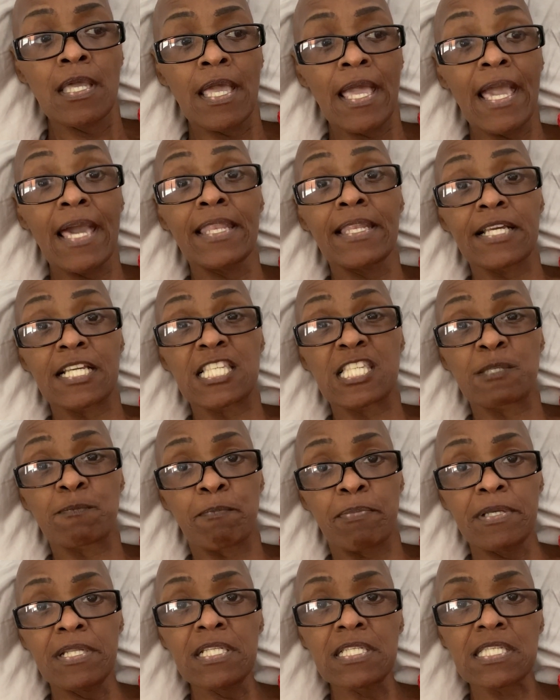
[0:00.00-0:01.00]
and
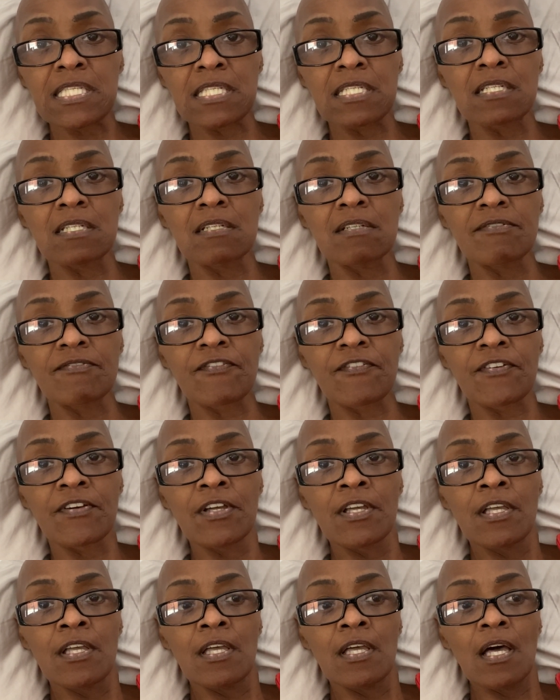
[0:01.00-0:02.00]
expensive
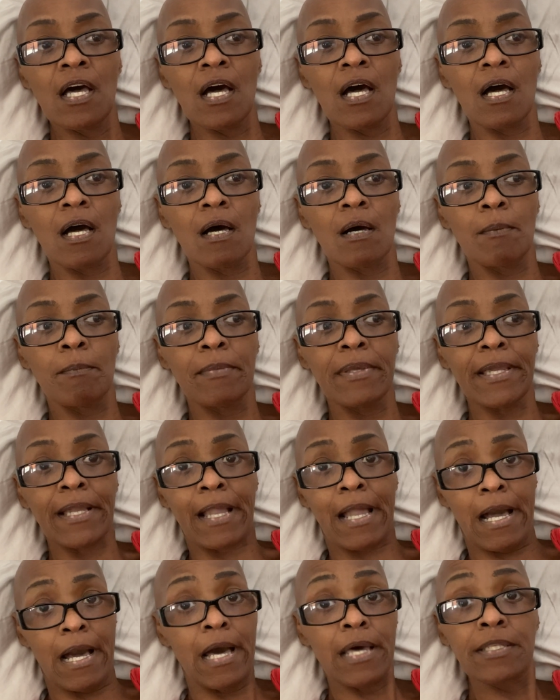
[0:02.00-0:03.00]
and
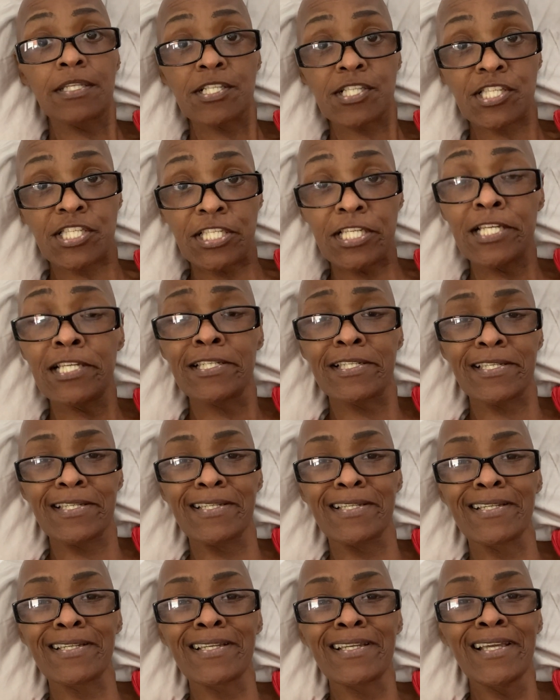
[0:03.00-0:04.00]

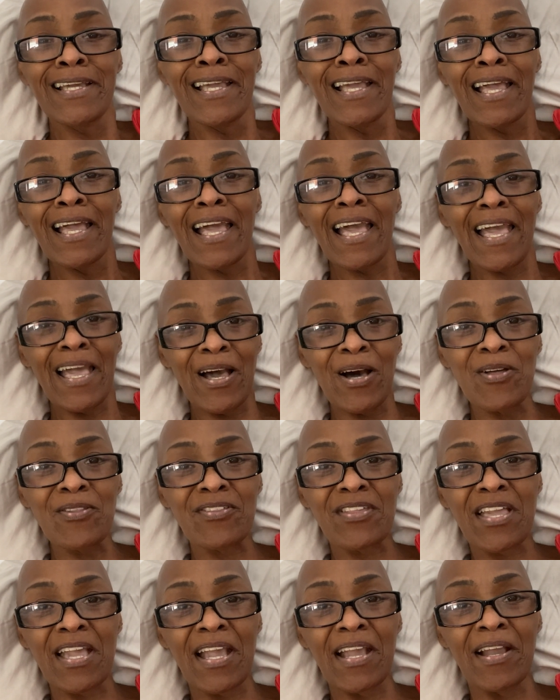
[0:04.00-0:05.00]
condescending
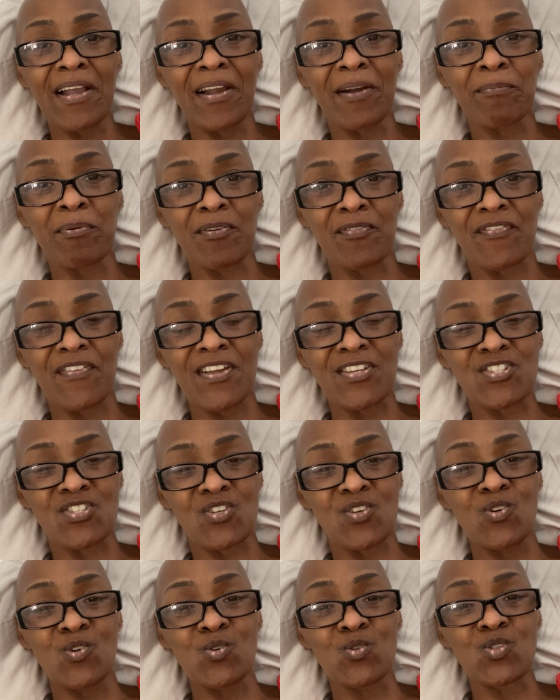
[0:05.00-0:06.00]
healthcare
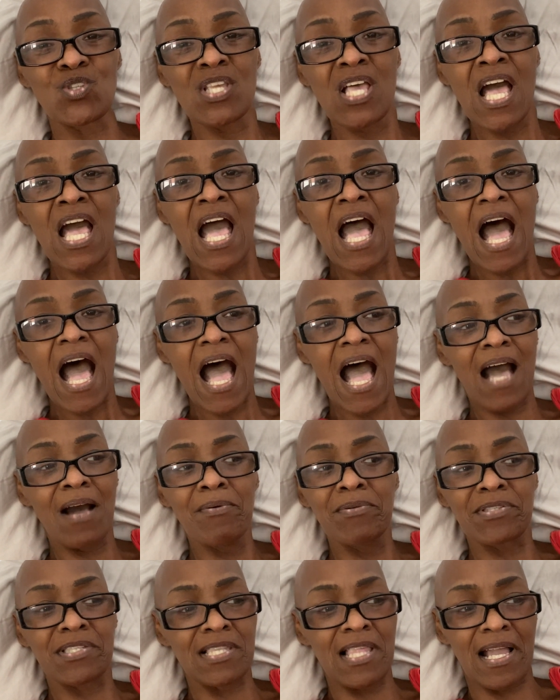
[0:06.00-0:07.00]
professionals, I
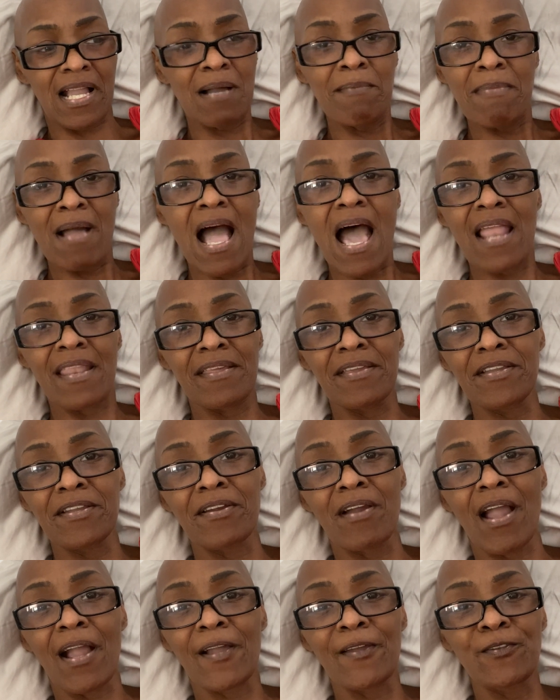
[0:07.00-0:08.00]
was like, I'm out of
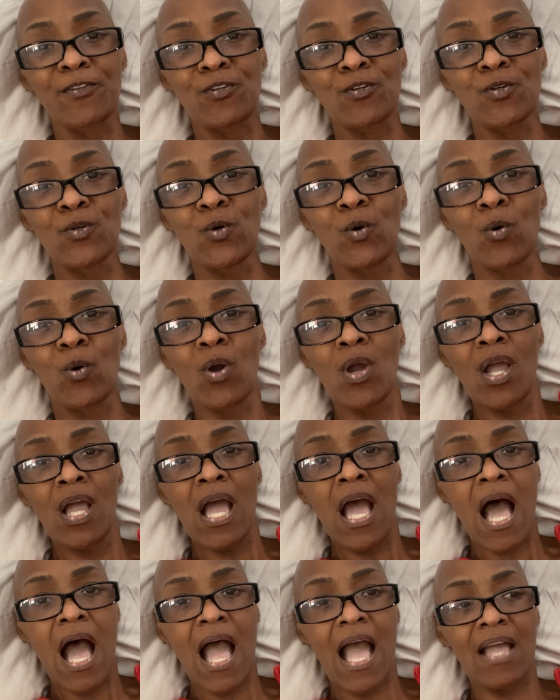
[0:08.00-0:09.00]
here.
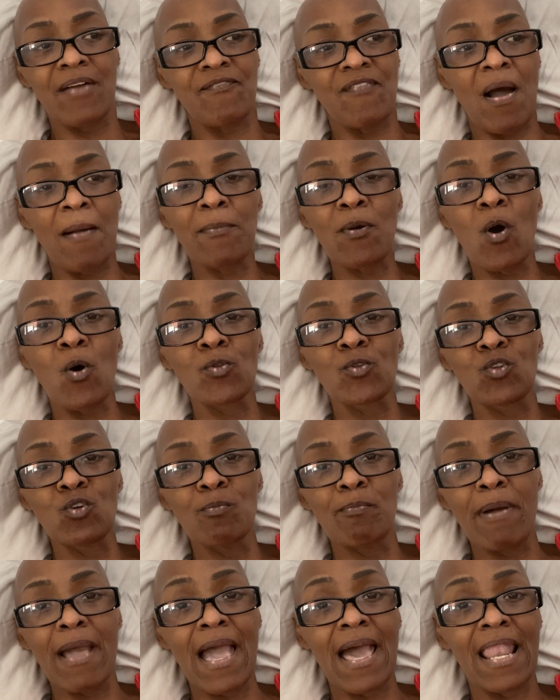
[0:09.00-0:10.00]
If I'm going to do
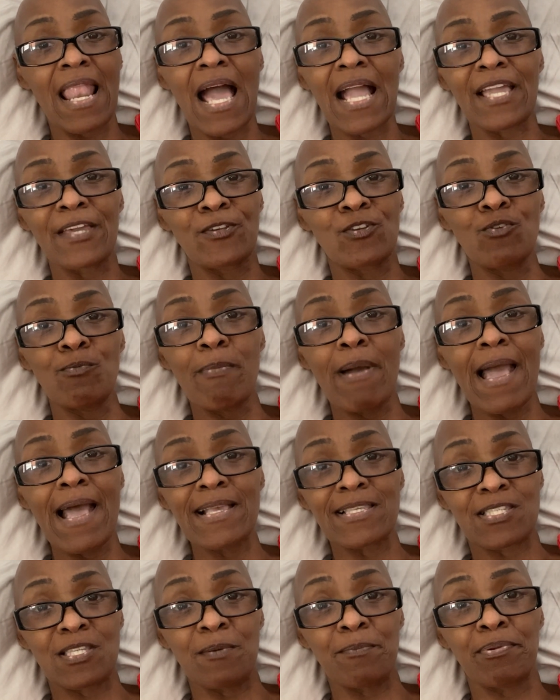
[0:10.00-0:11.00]
bad, I could do
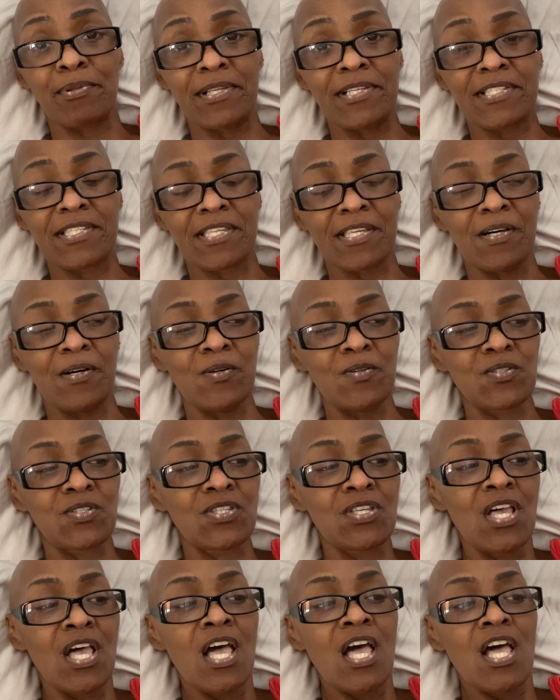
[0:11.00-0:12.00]
bad someplace else.
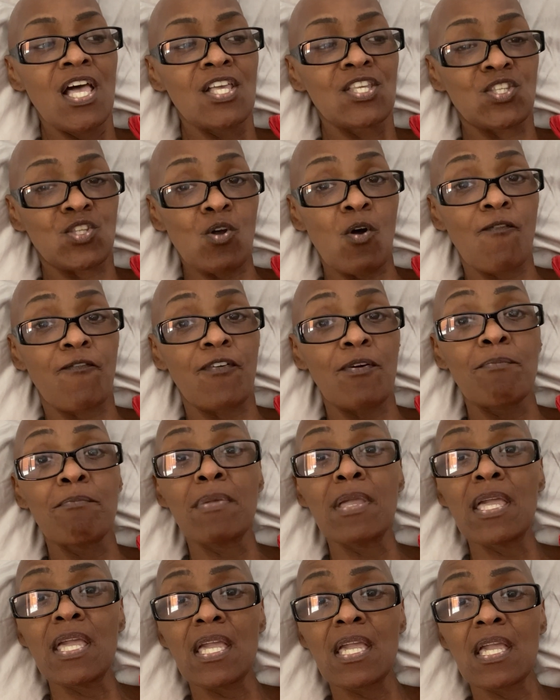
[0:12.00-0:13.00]
So for
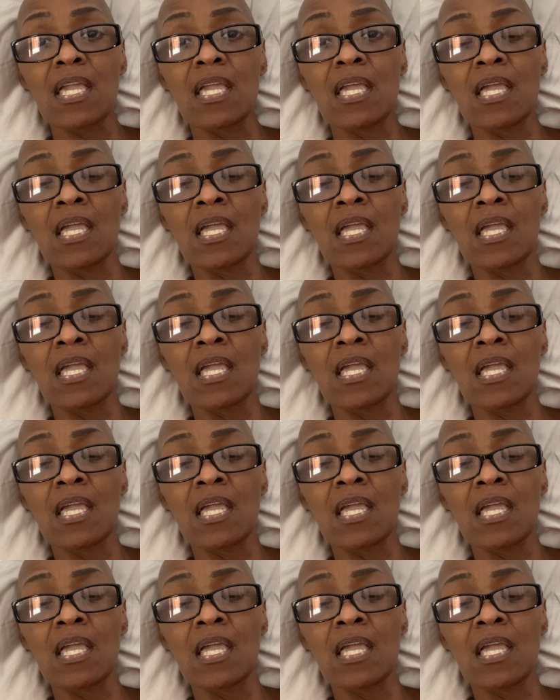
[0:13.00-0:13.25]
me,